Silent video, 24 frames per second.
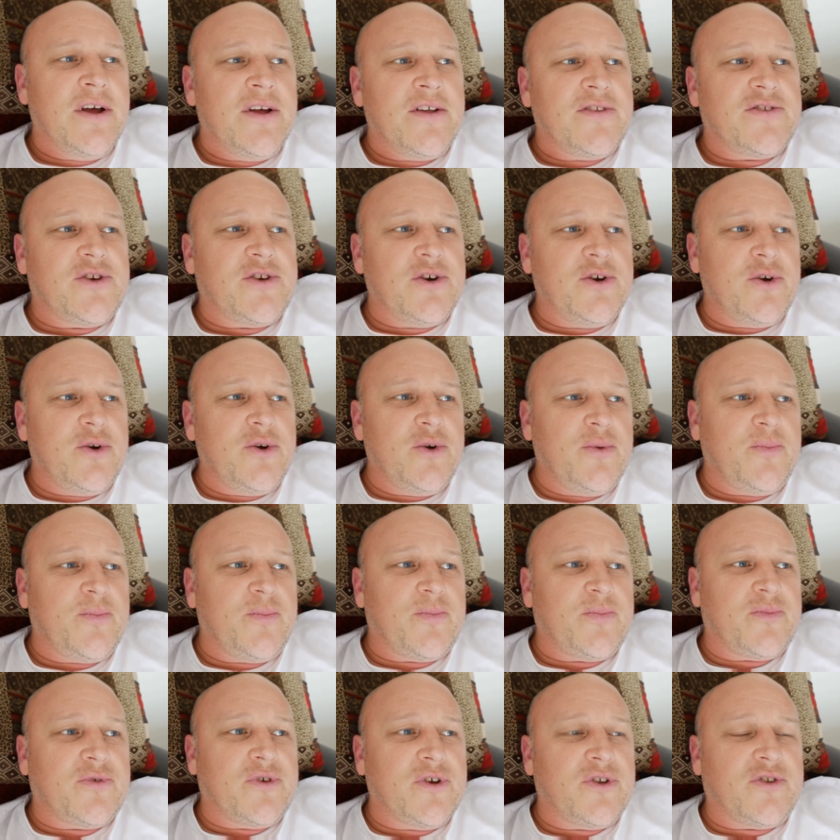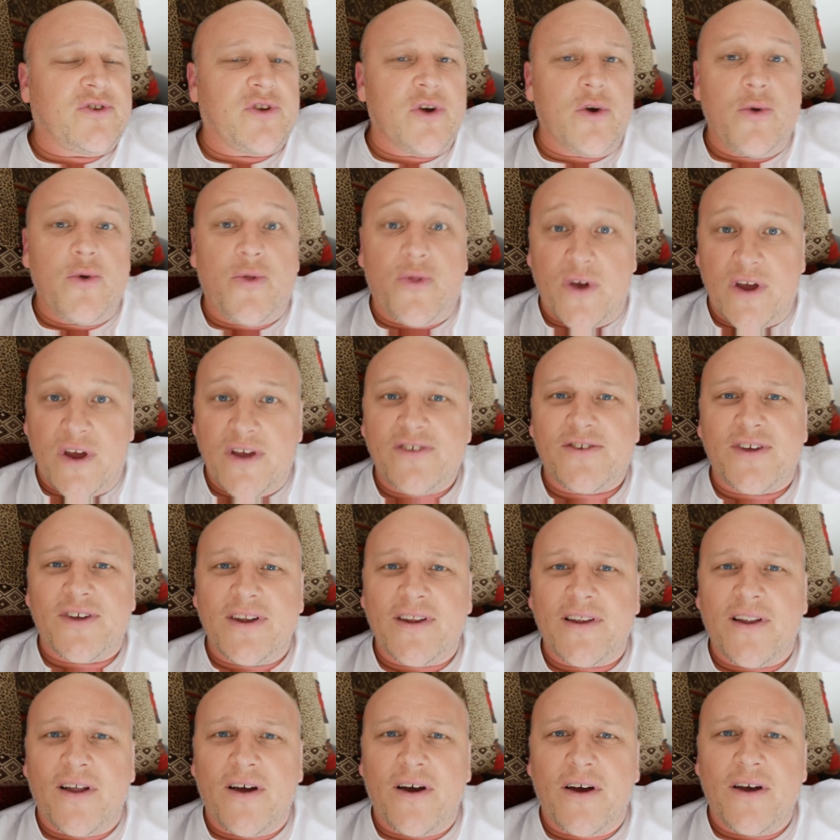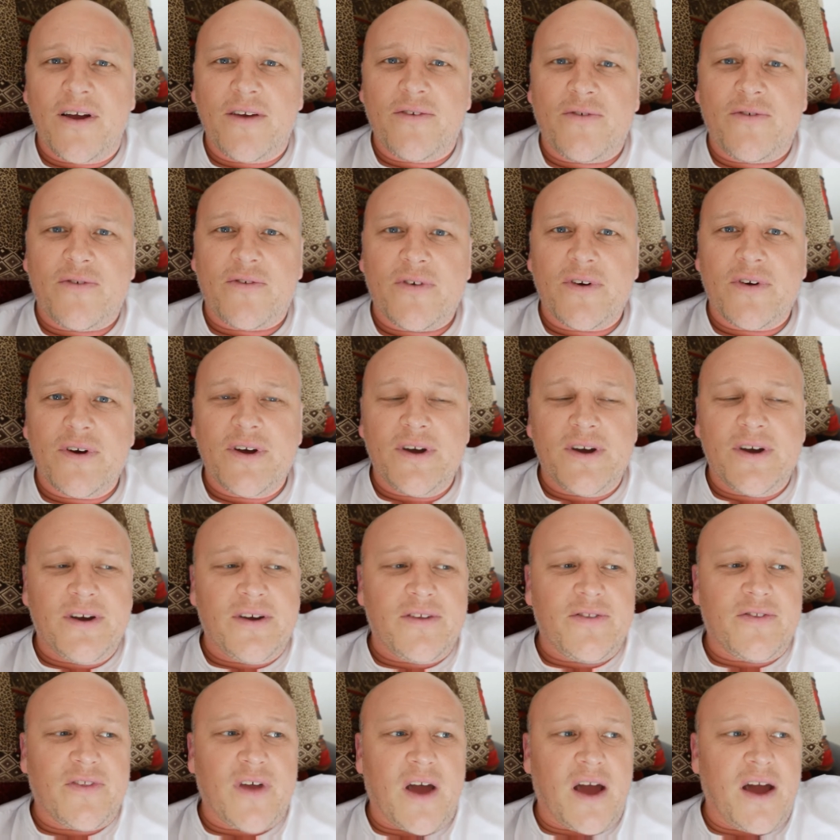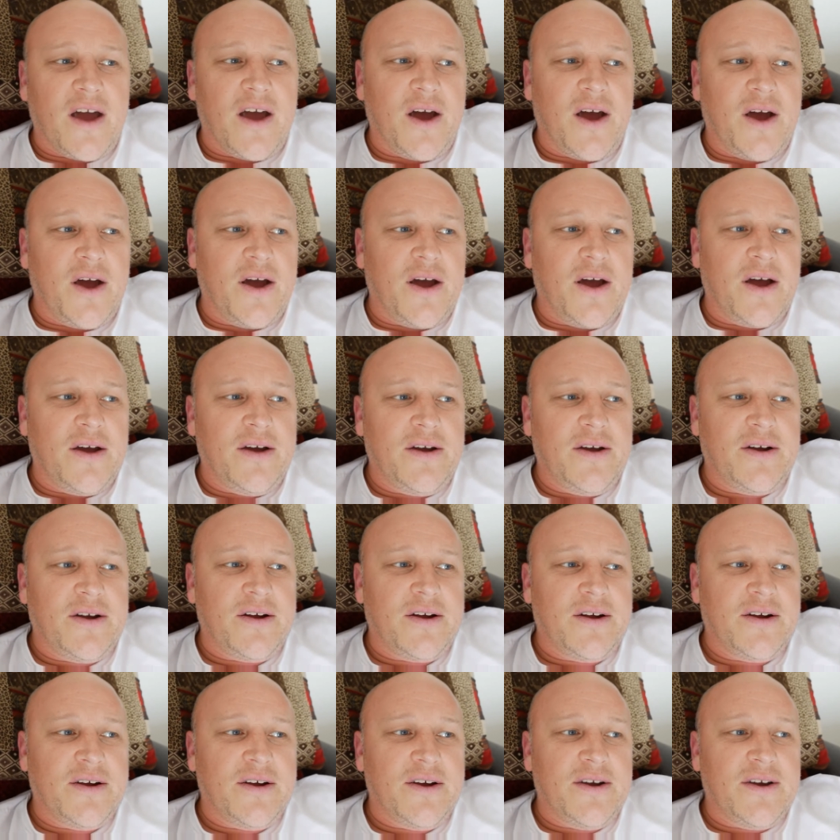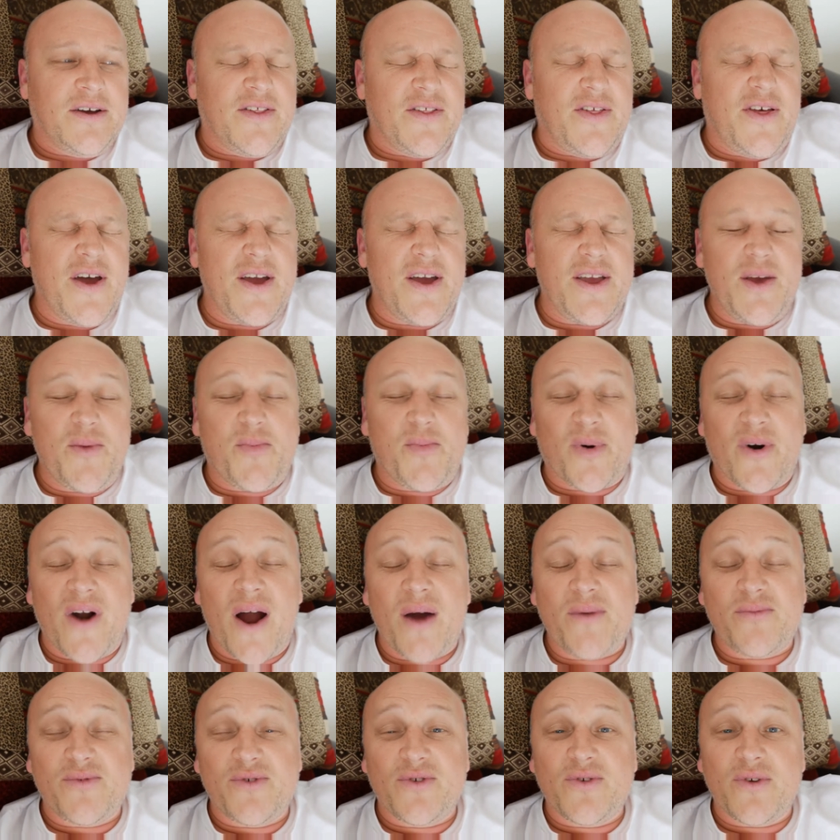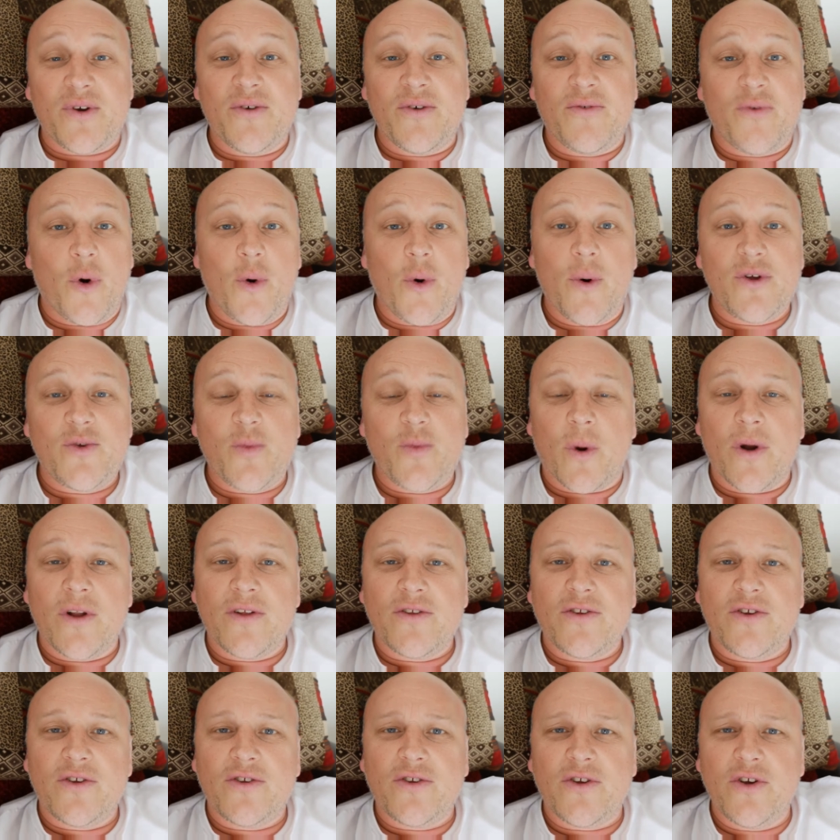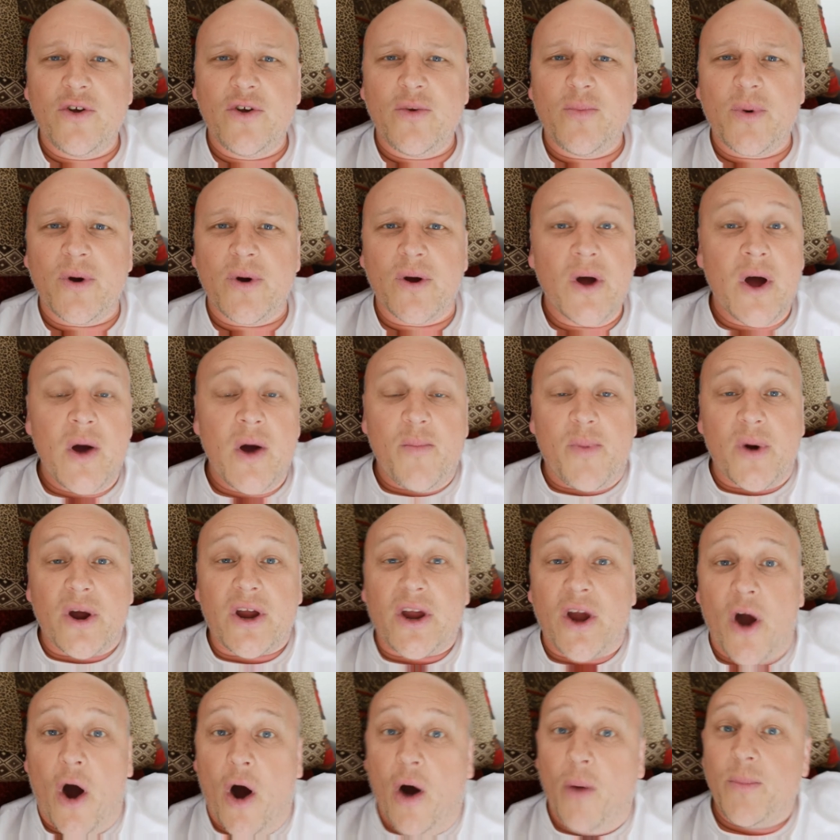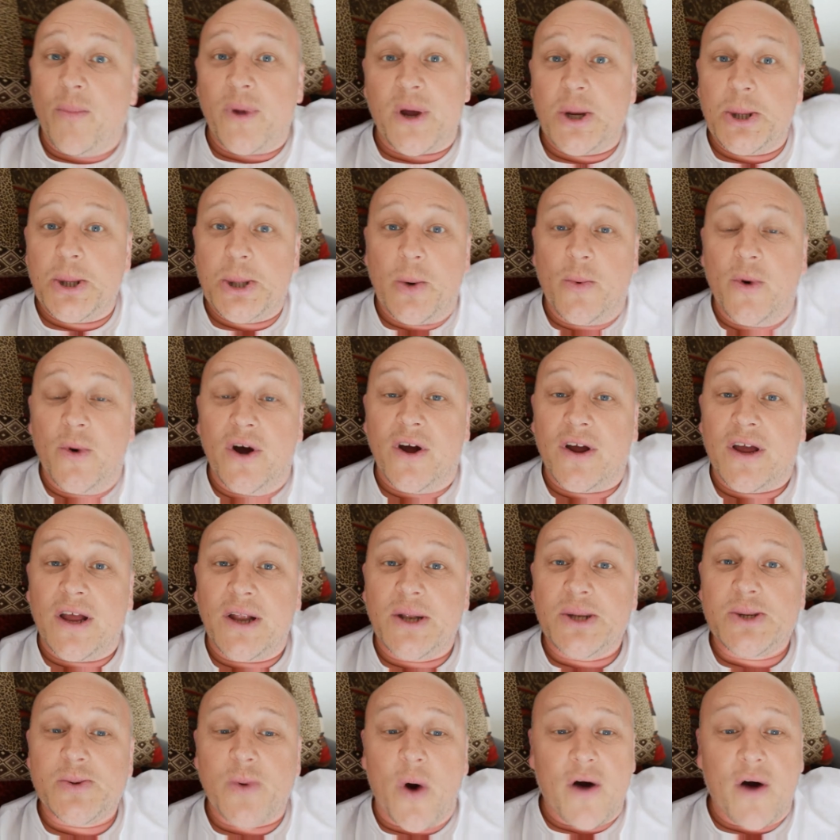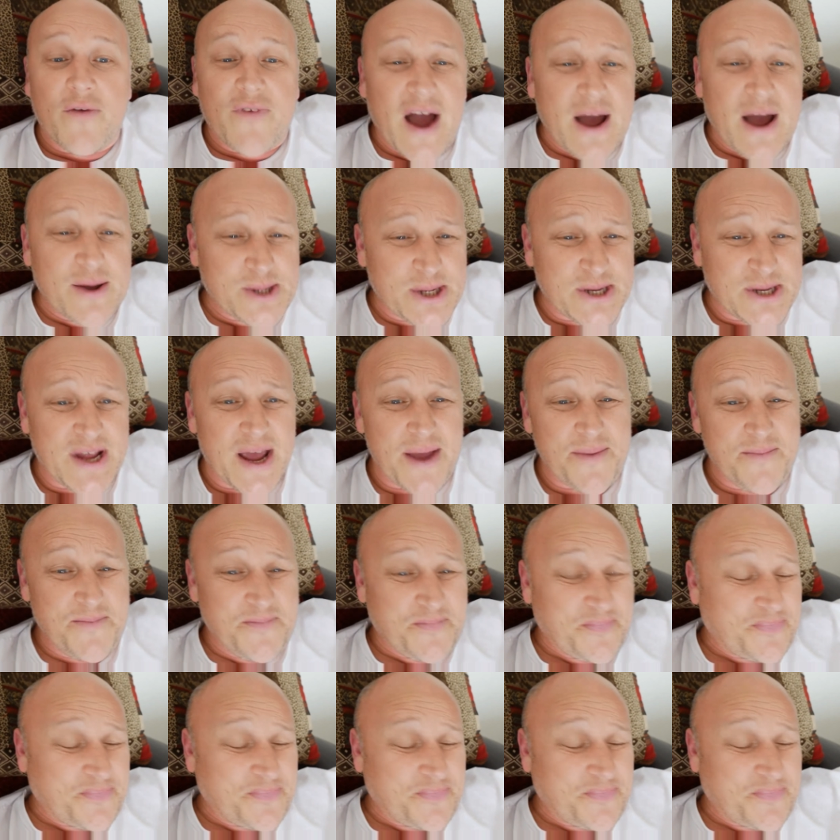do things in life that you perhaps have always wanted to do, but can't, because you're working 12 hours a day.